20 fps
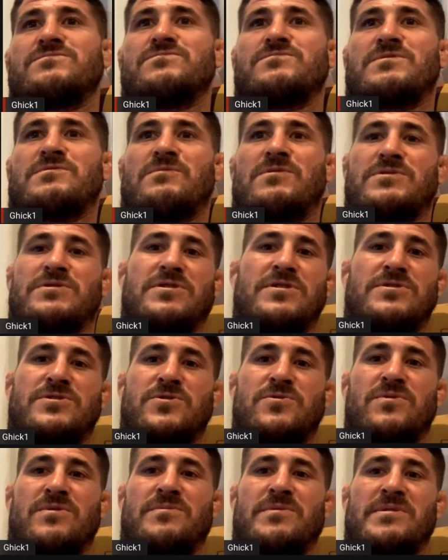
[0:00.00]
we want you to
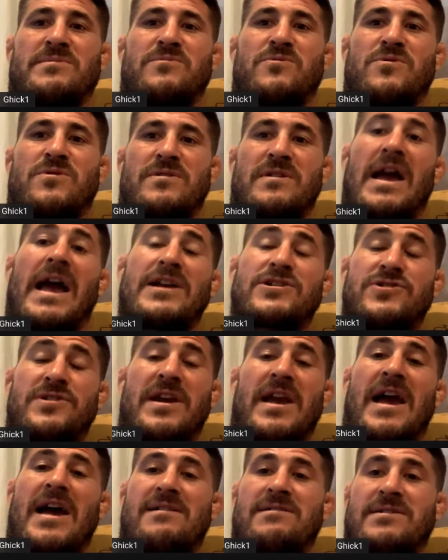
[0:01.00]
do a bit more.
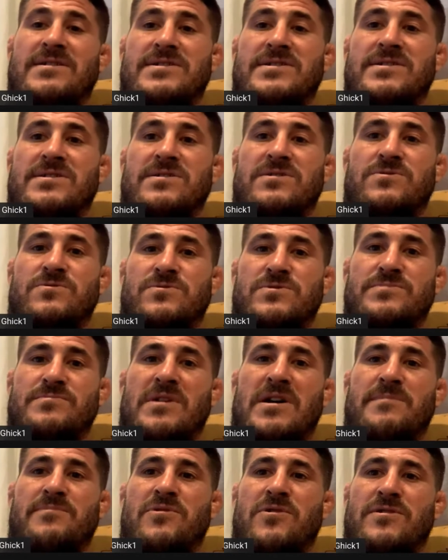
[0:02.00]
Actually, Alex, who's
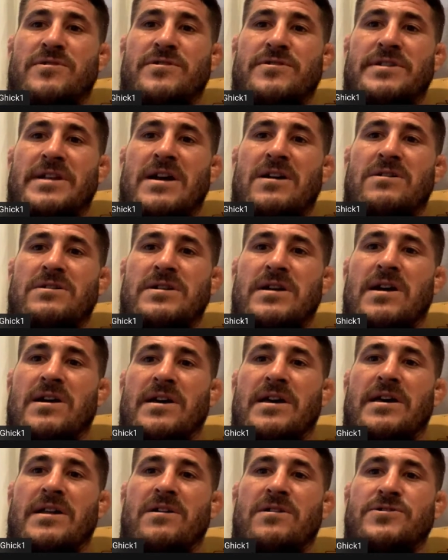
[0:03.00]
my partner now
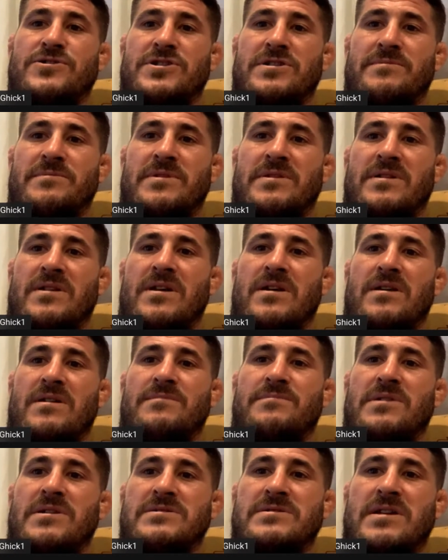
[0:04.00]
at our gym at
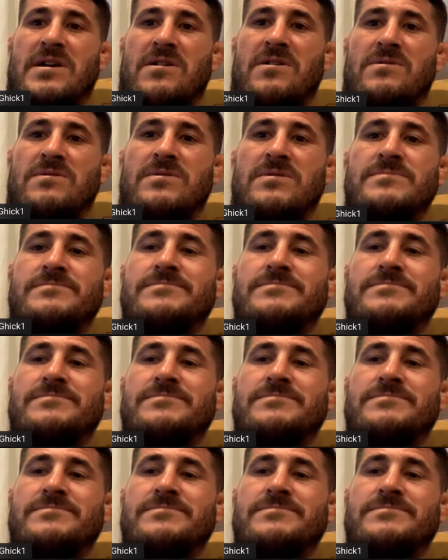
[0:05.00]
Bangtao,